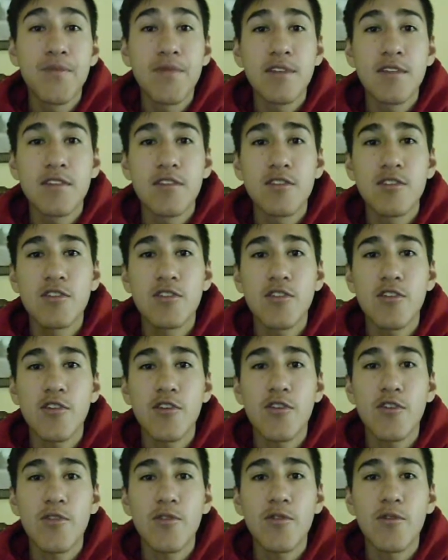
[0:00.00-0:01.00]

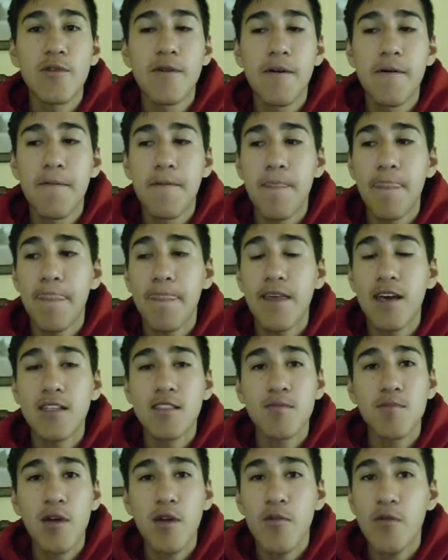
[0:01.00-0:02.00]
So that's
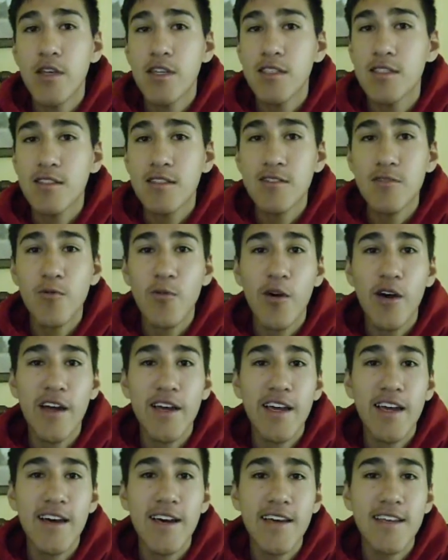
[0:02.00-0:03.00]
my reasons why,
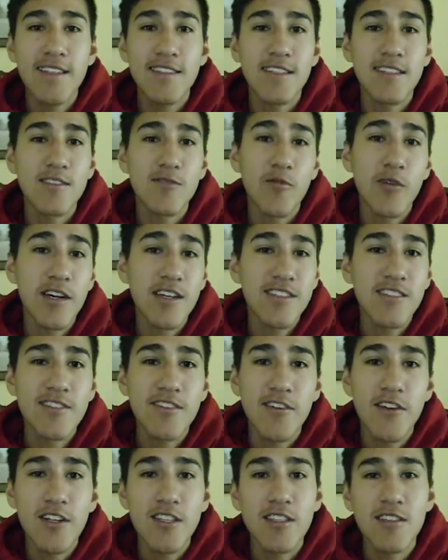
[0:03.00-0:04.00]
guys. That's why I
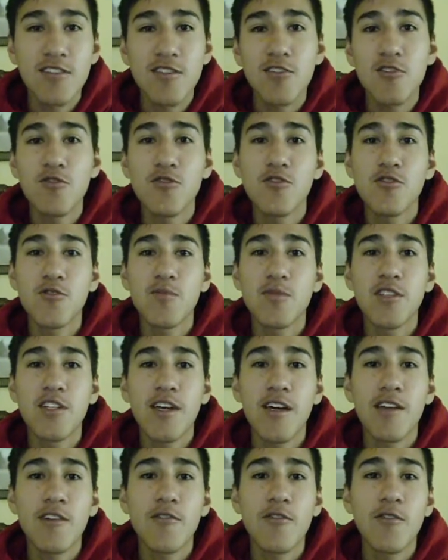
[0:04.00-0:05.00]
started this YouTube
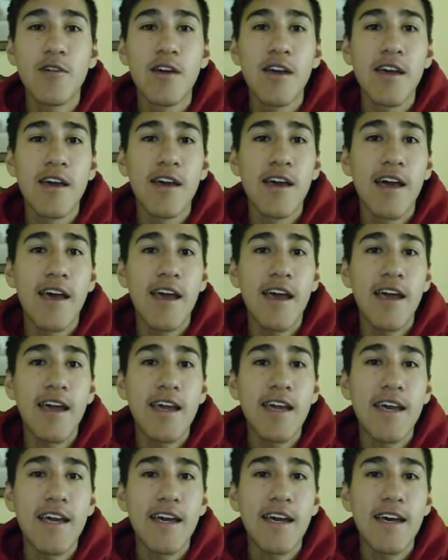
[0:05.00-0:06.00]
channel,
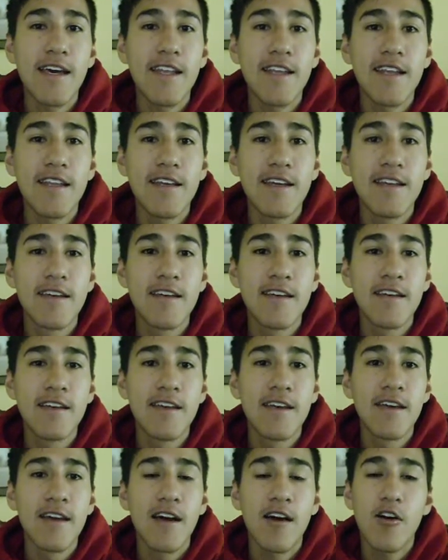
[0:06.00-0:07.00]
and
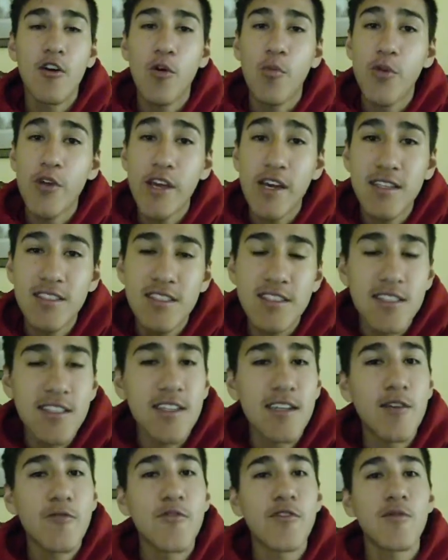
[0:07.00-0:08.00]
hope you guys
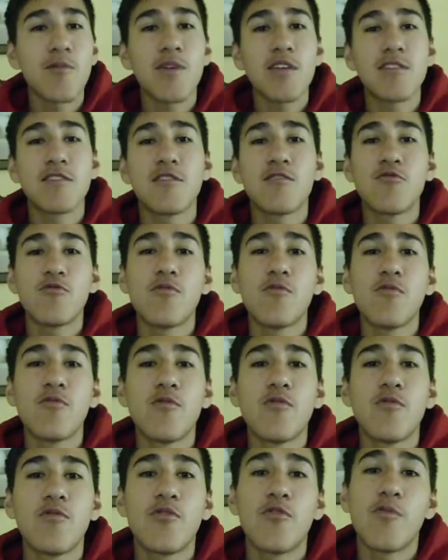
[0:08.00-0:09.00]
stick with me through
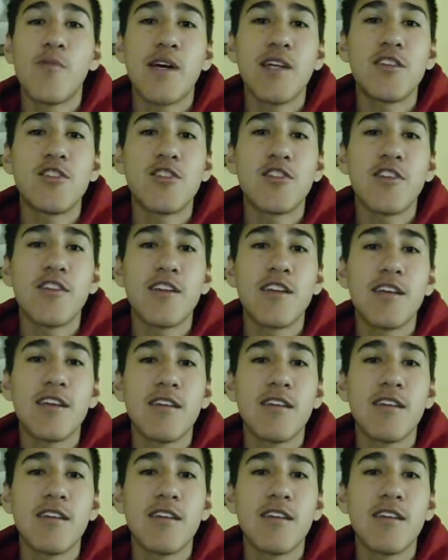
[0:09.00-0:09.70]
my journey.